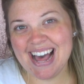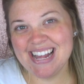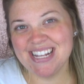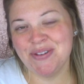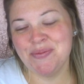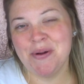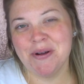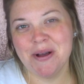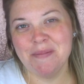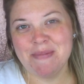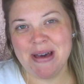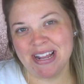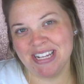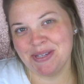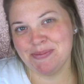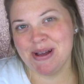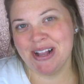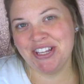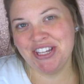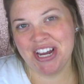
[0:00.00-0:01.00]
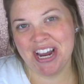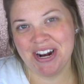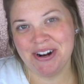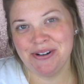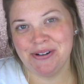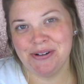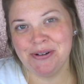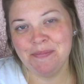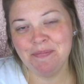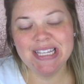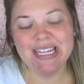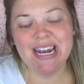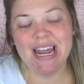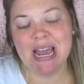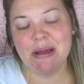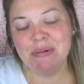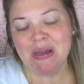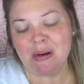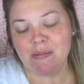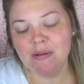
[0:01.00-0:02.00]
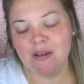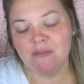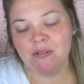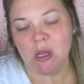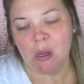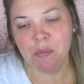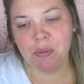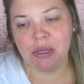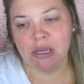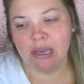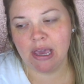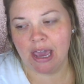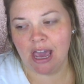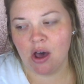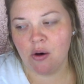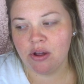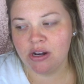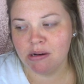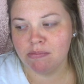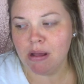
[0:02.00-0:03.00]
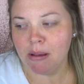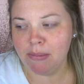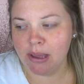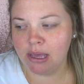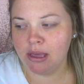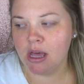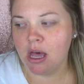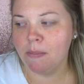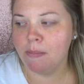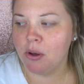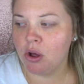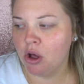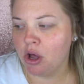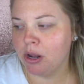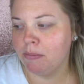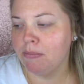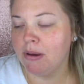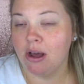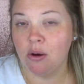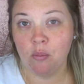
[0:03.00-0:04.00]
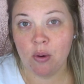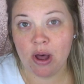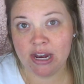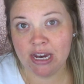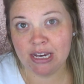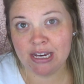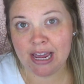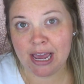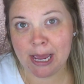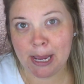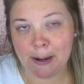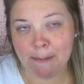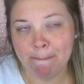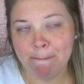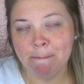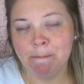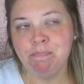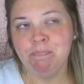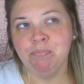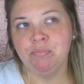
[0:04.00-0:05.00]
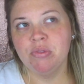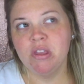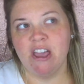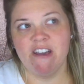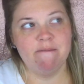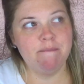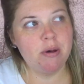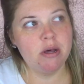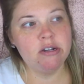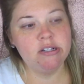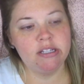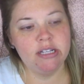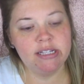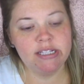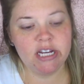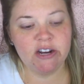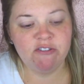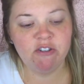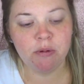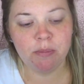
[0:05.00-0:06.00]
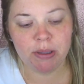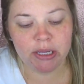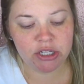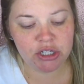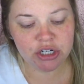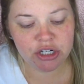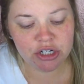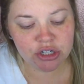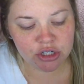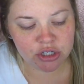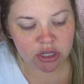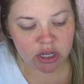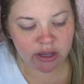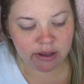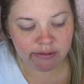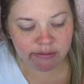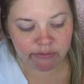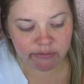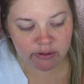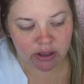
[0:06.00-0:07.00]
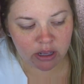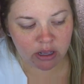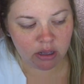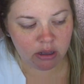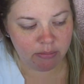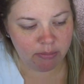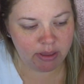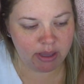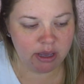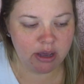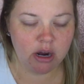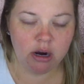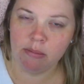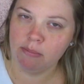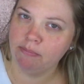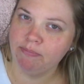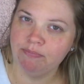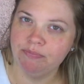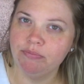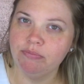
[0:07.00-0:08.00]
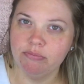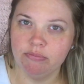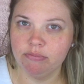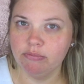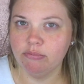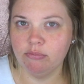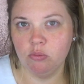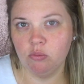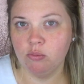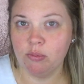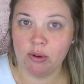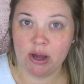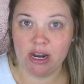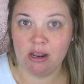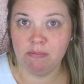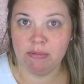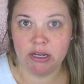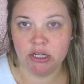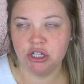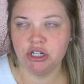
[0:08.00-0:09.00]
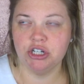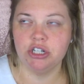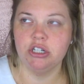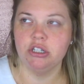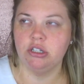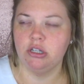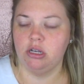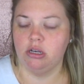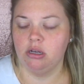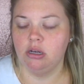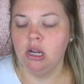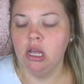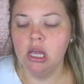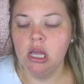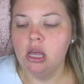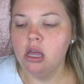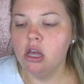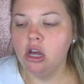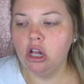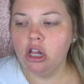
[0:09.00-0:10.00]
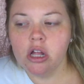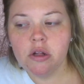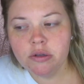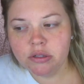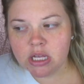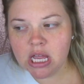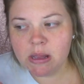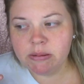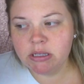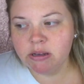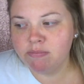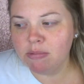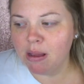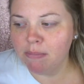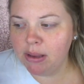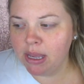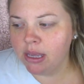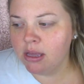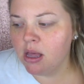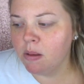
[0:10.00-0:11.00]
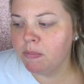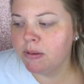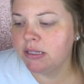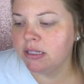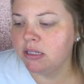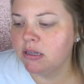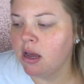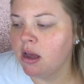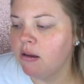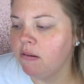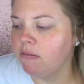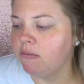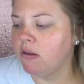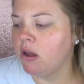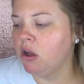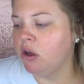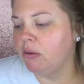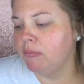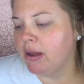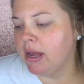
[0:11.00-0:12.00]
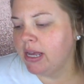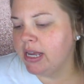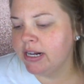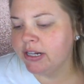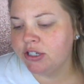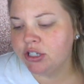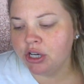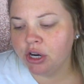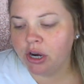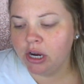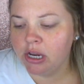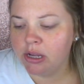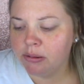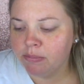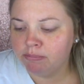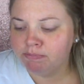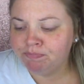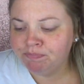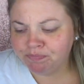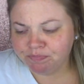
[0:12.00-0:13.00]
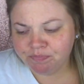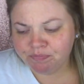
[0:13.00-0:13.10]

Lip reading: guys, welcome back to my channel. Today I'm going to be filming how I did my makeup on my wedding day. I've posted several pictures of like our wedding pictures and close-ups of my makeup and stuff on my Instagram,